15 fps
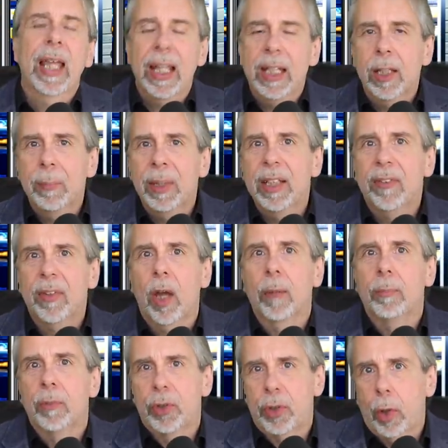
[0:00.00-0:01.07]
In the
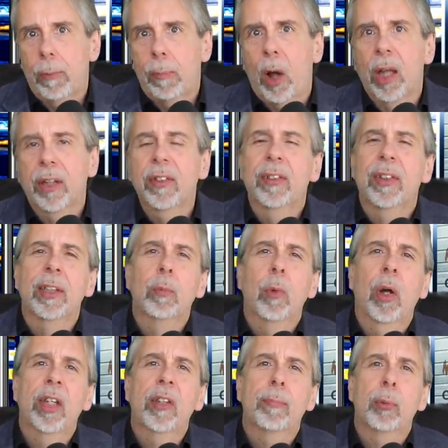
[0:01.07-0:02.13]
meantime, Joe Biden did
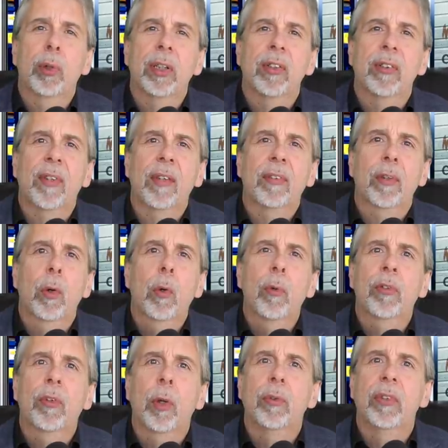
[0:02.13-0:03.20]
what his predecessor
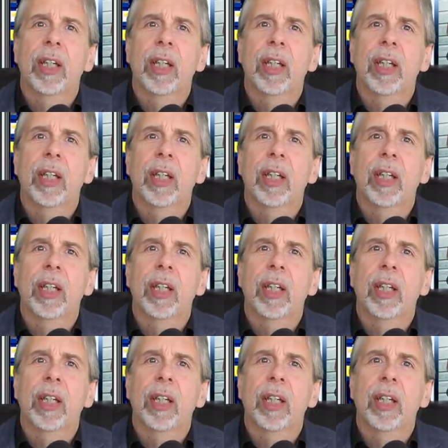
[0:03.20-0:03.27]
also